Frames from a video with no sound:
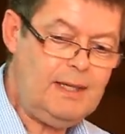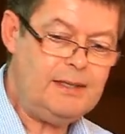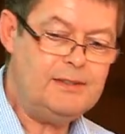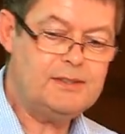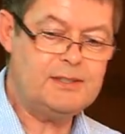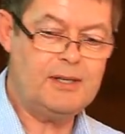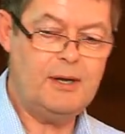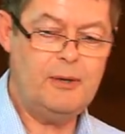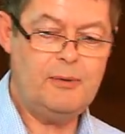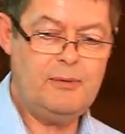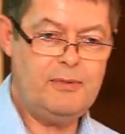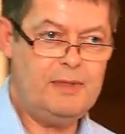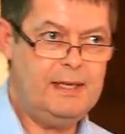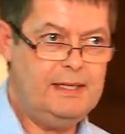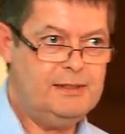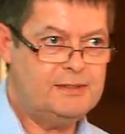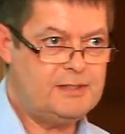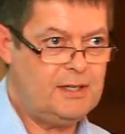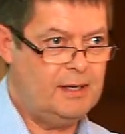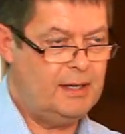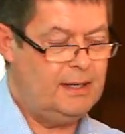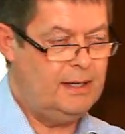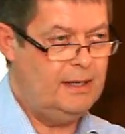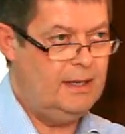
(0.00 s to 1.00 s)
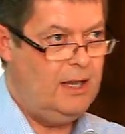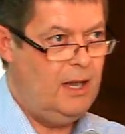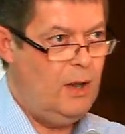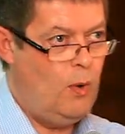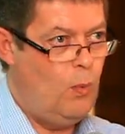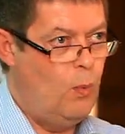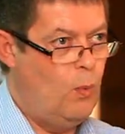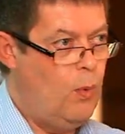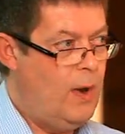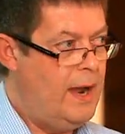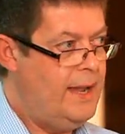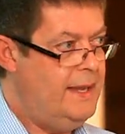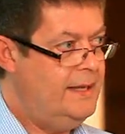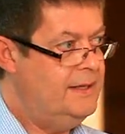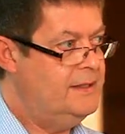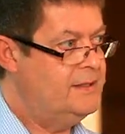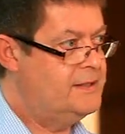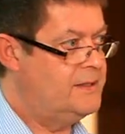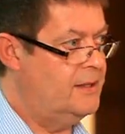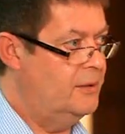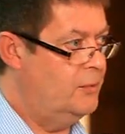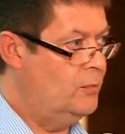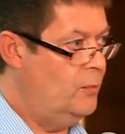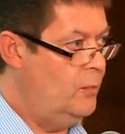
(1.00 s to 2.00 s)
So these are
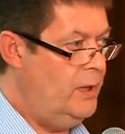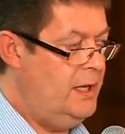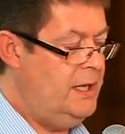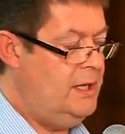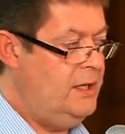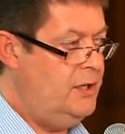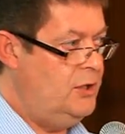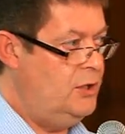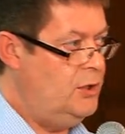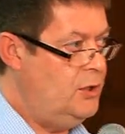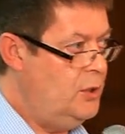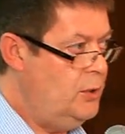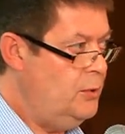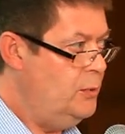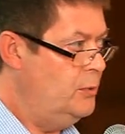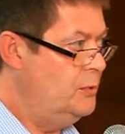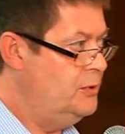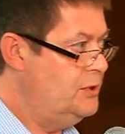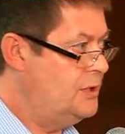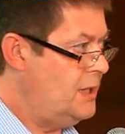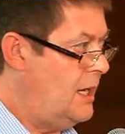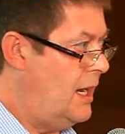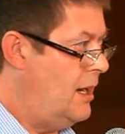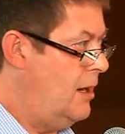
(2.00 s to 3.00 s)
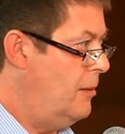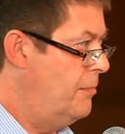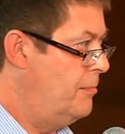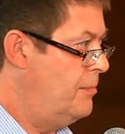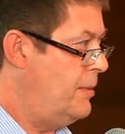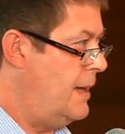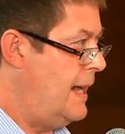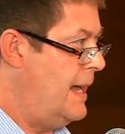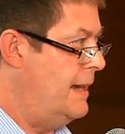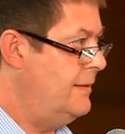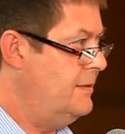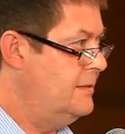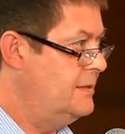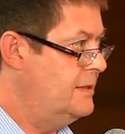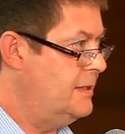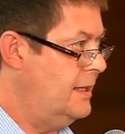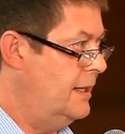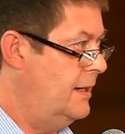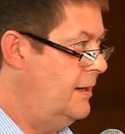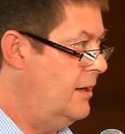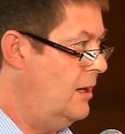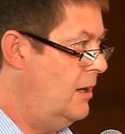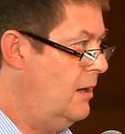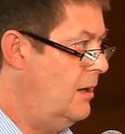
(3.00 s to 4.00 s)
ways that we use our brand
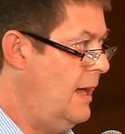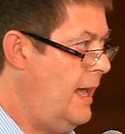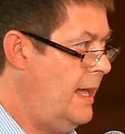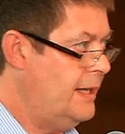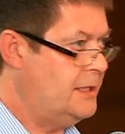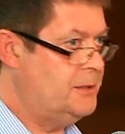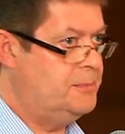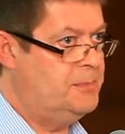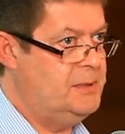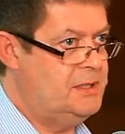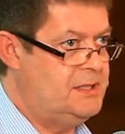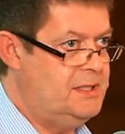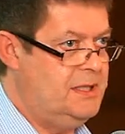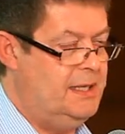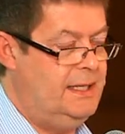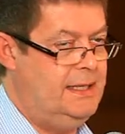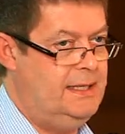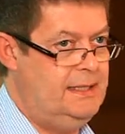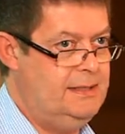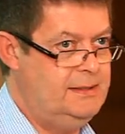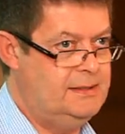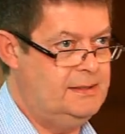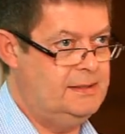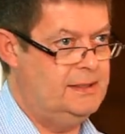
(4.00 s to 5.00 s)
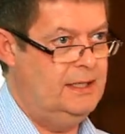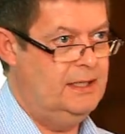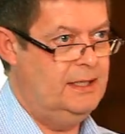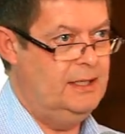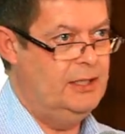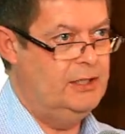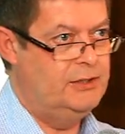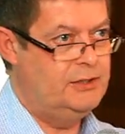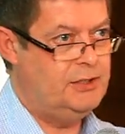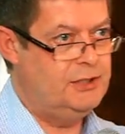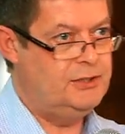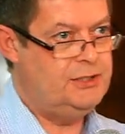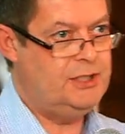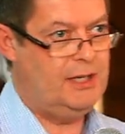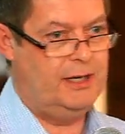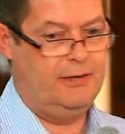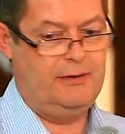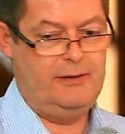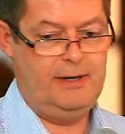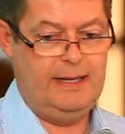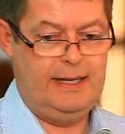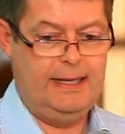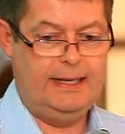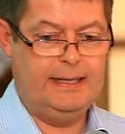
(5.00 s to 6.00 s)
and our expertise to
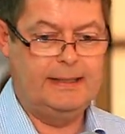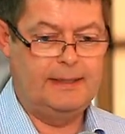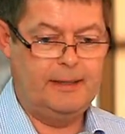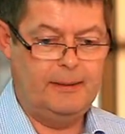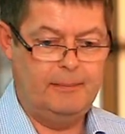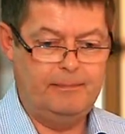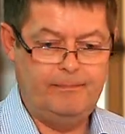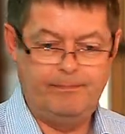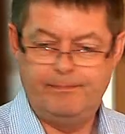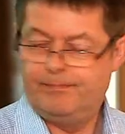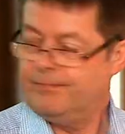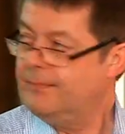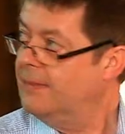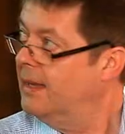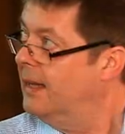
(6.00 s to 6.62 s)
generate income.